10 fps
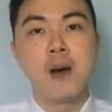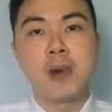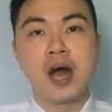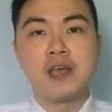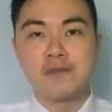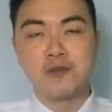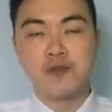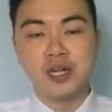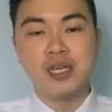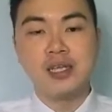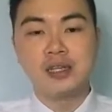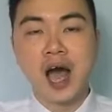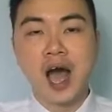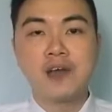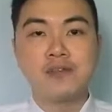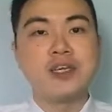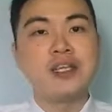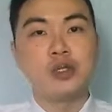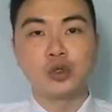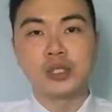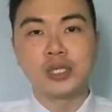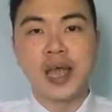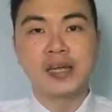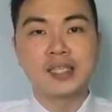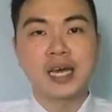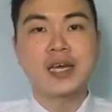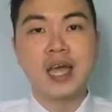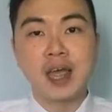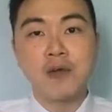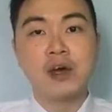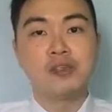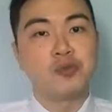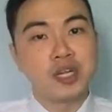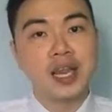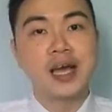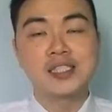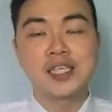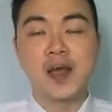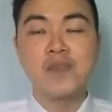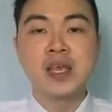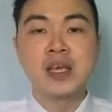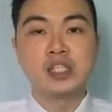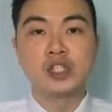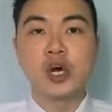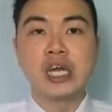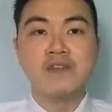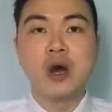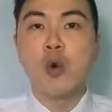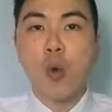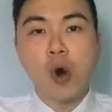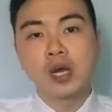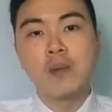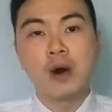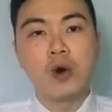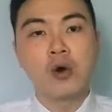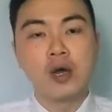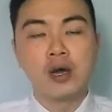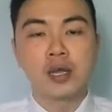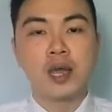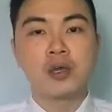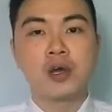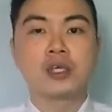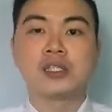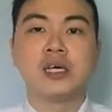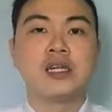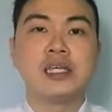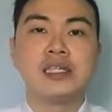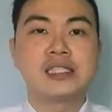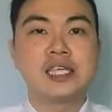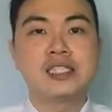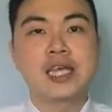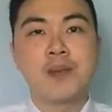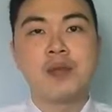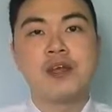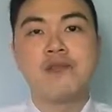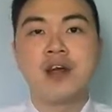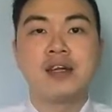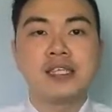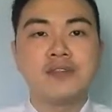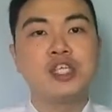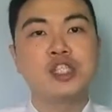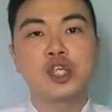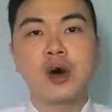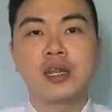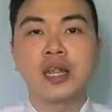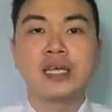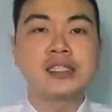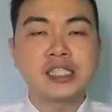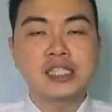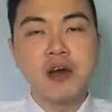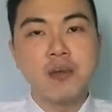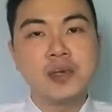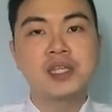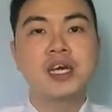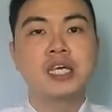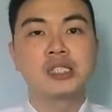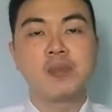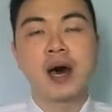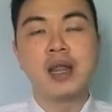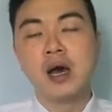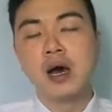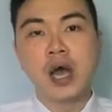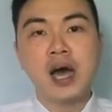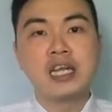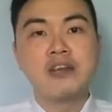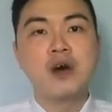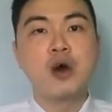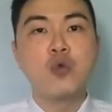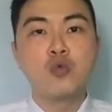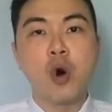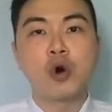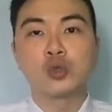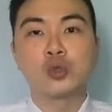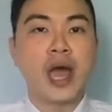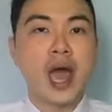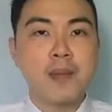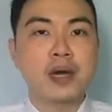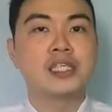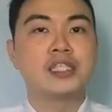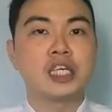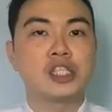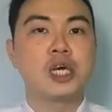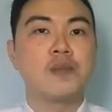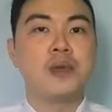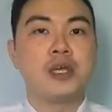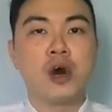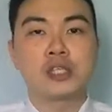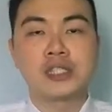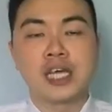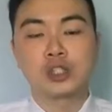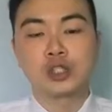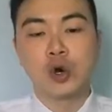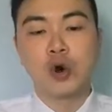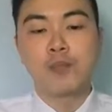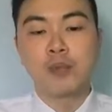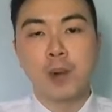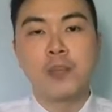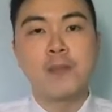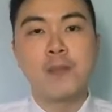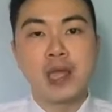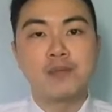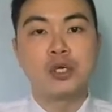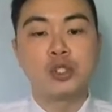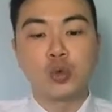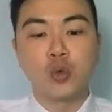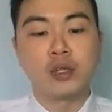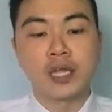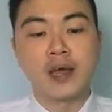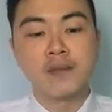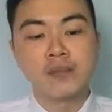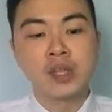But if you really dive into the entire area, you realize that it's not even walkable. Okay, because the distance can be relatively short, like 600 meters, but can't even walk to the MRT station because there's no proper pavement to walk there.